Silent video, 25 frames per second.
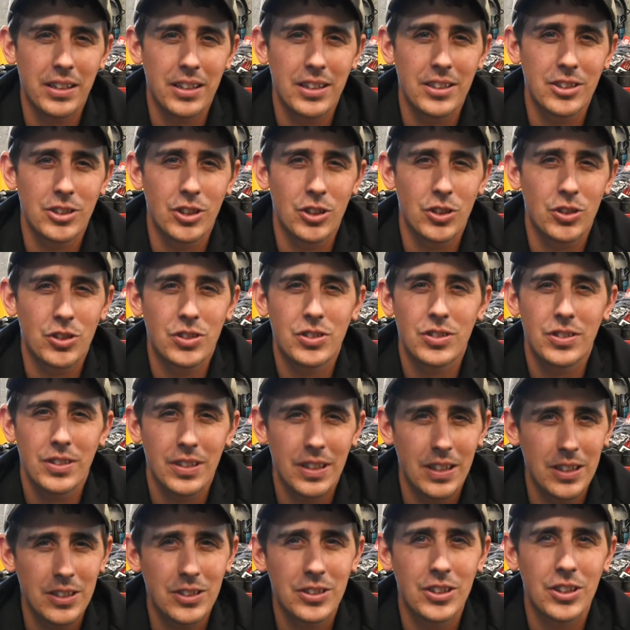Is
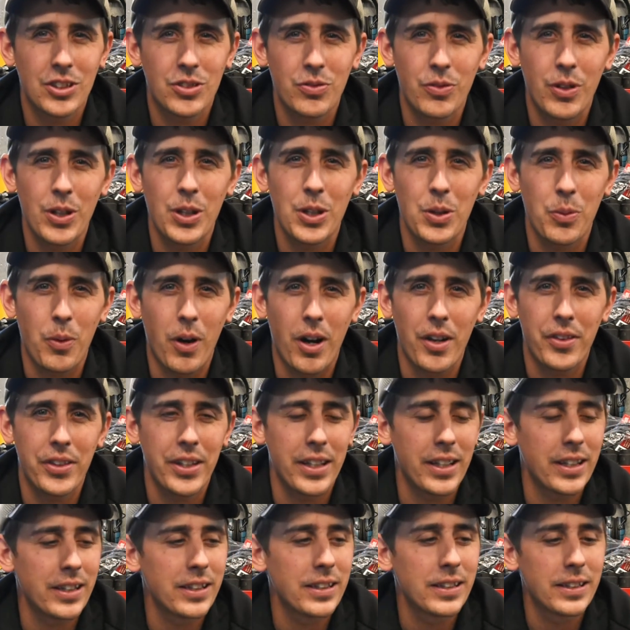this really worth
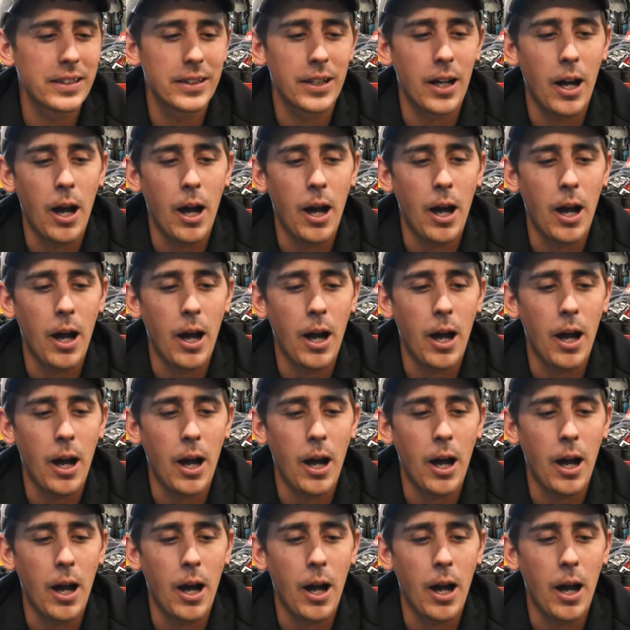it?